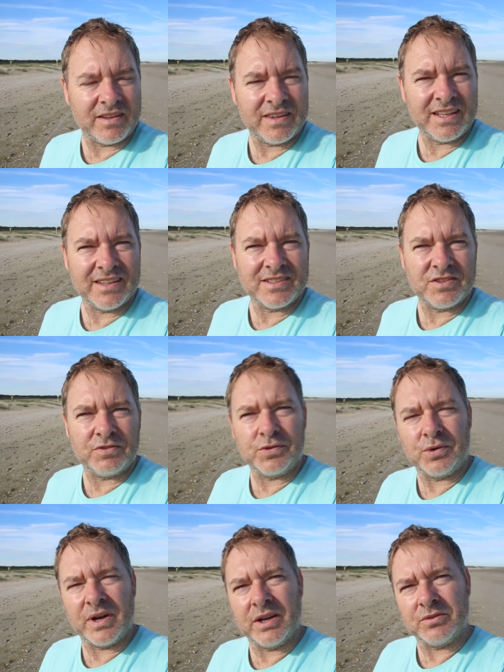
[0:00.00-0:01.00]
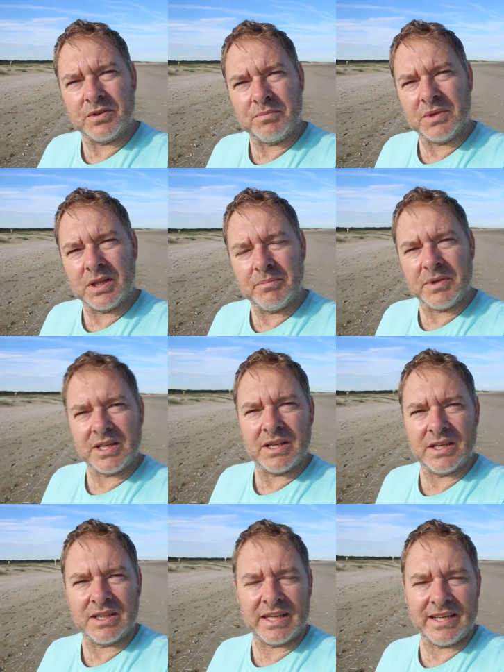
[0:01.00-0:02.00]
I think this four hundred
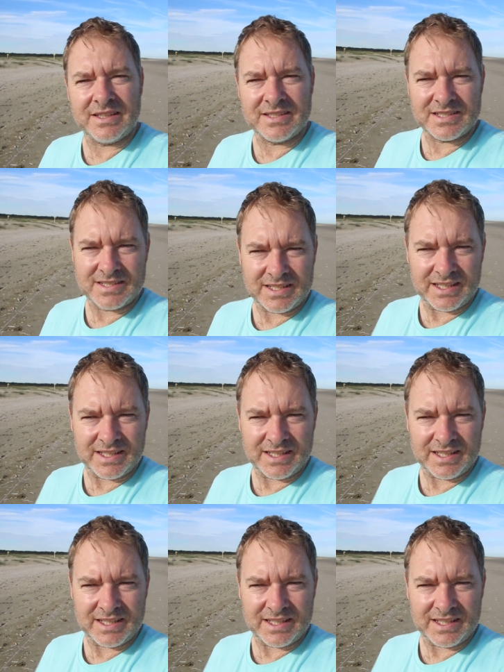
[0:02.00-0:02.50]
millimeter lens,